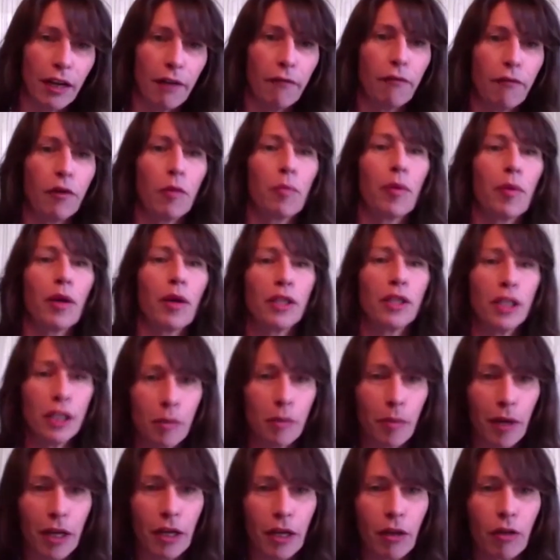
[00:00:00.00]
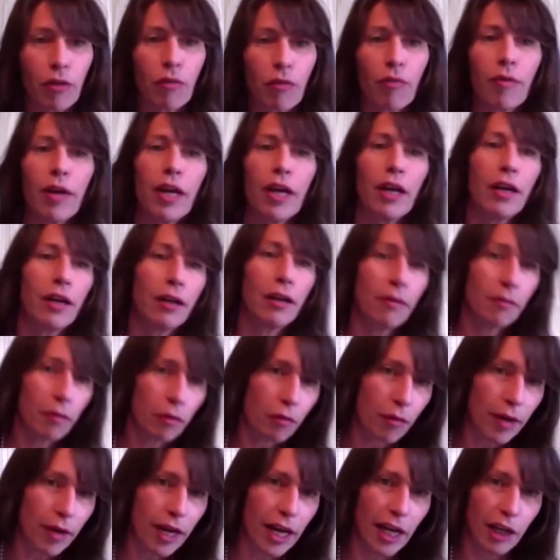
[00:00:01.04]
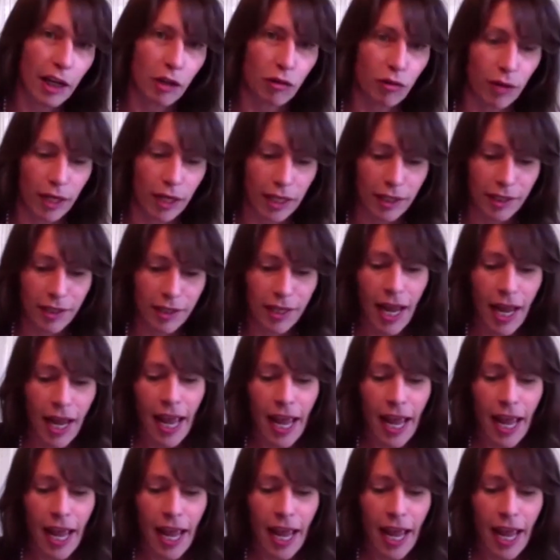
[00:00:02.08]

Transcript: If you participate in three, three entries.